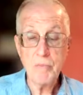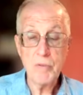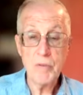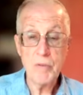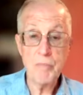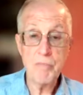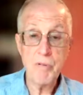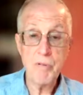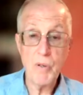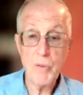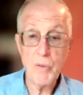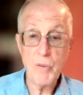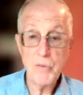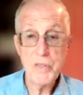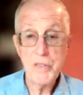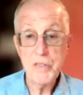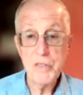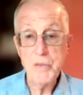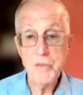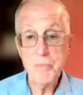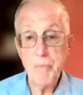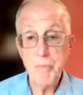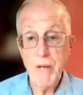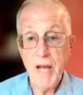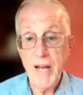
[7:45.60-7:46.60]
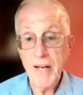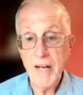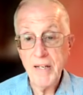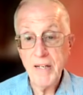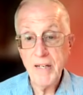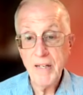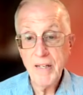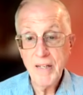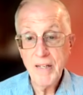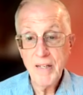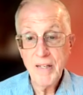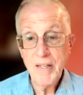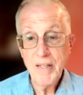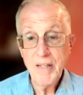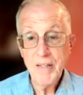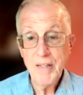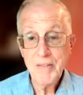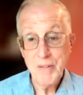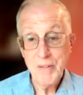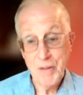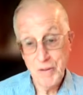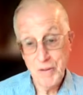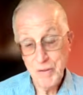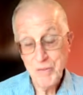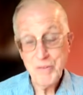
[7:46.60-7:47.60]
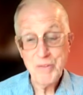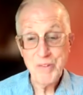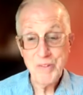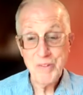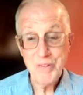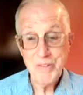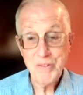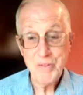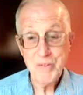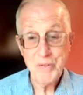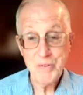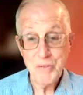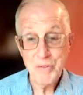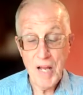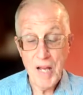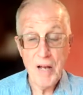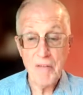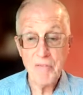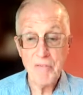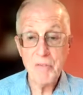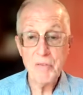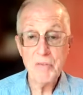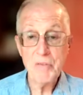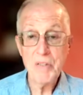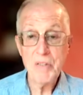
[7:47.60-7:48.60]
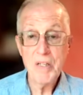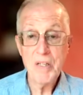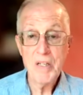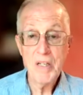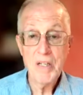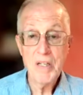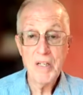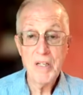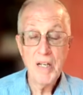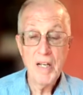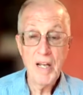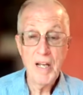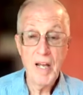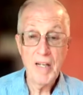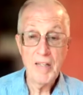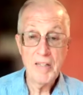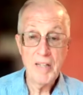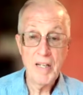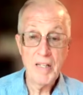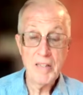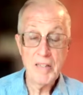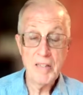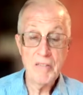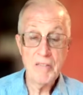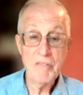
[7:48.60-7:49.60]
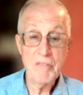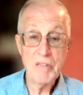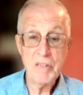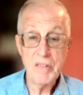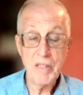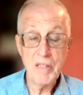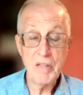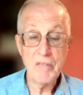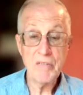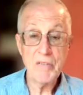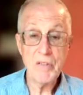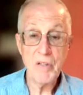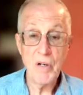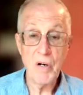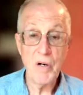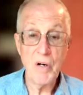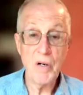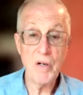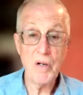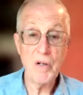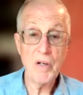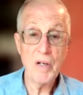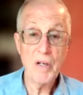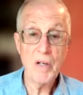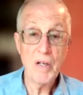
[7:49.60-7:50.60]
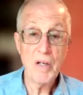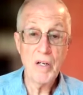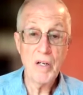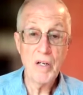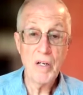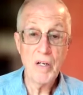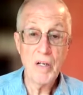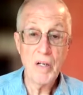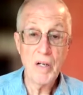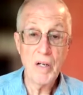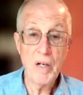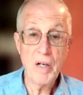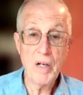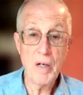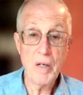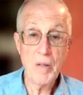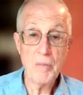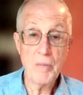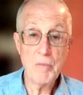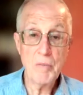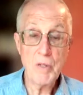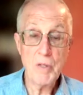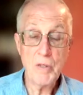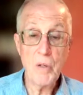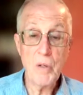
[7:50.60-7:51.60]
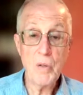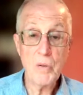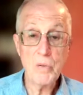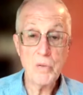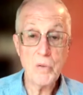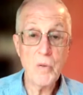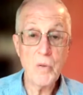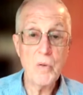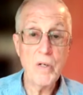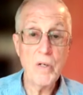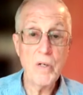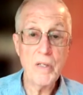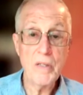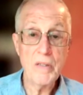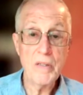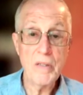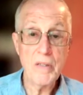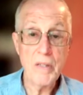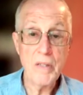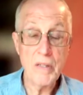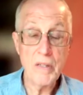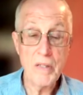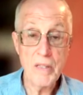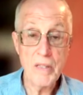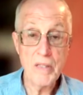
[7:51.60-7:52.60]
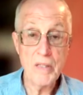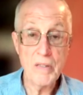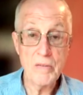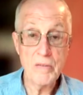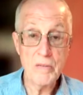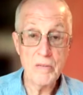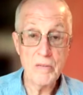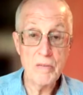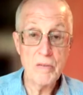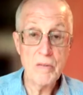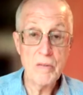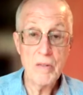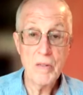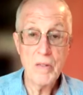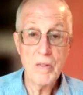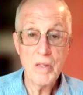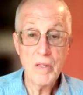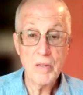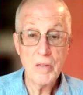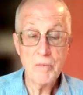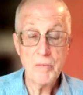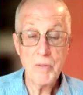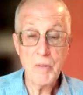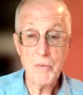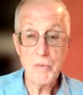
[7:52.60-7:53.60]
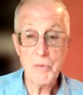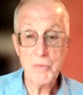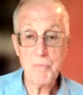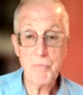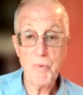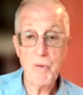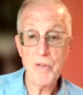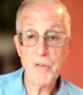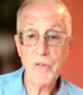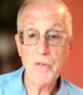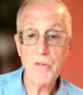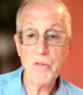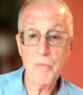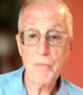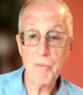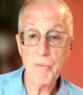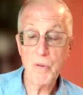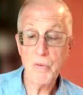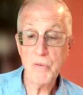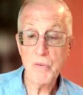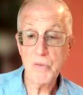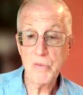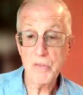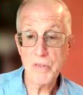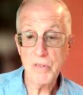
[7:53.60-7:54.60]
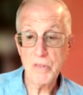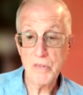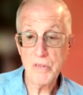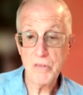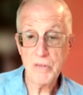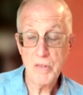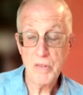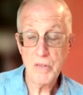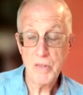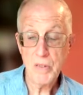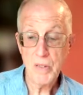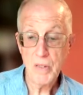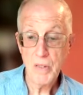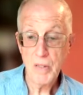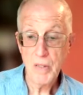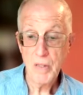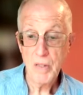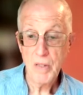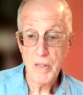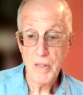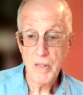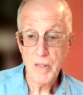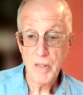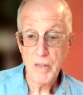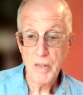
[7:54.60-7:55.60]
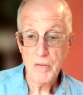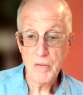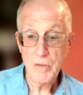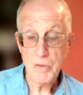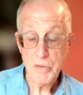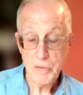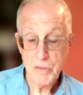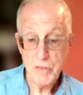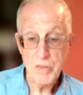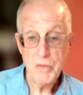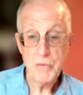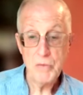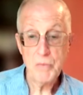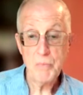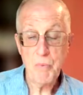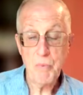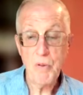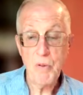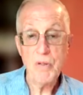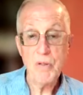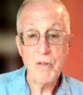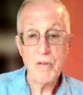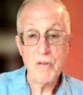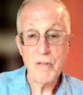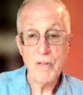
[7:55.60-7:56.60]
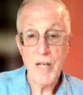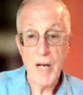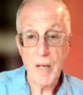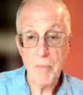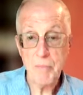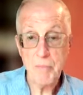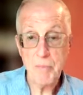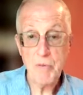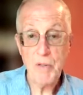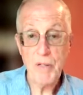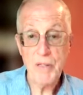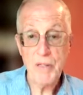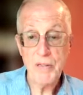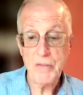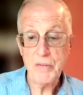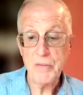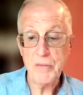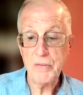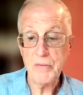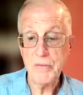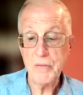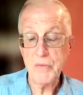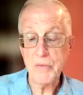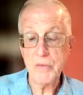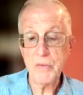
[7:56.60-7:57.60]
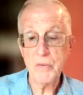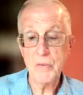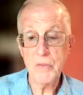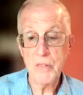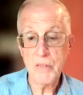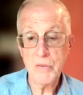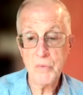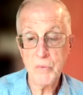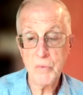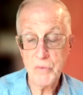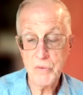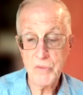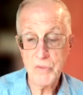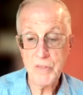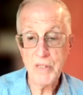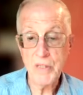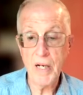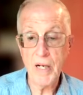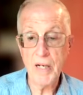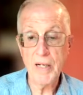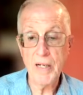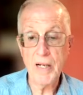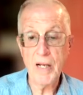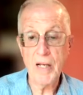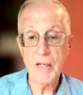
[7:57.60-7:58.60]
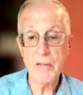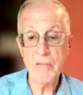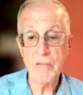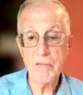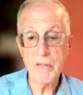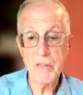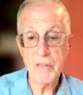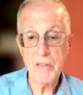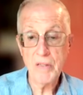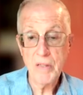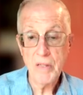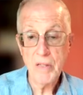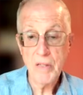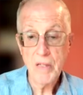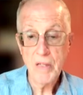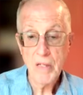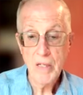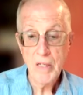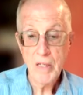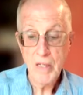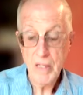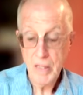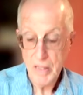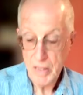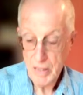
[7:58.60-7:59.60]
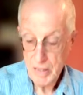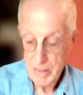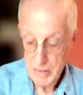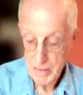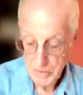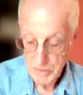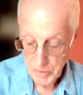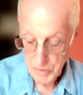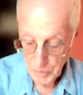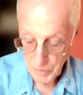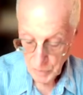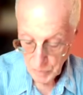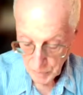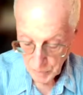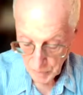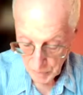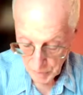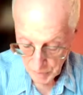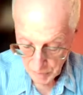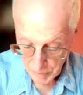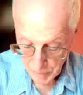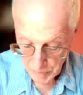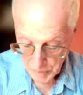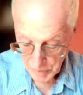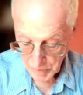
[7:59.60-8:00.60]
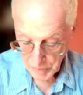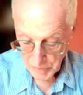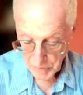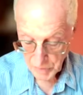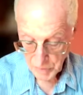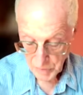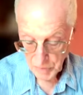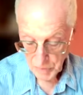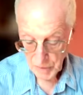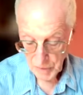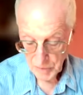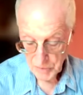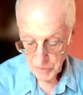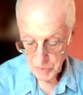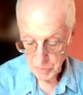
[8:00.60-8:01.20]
proceeds back to Hewson's tavern, and had even given her a gold coin that was part of the proceeds, because she was part of the operation. So that's what she got out of it. So Caesar gets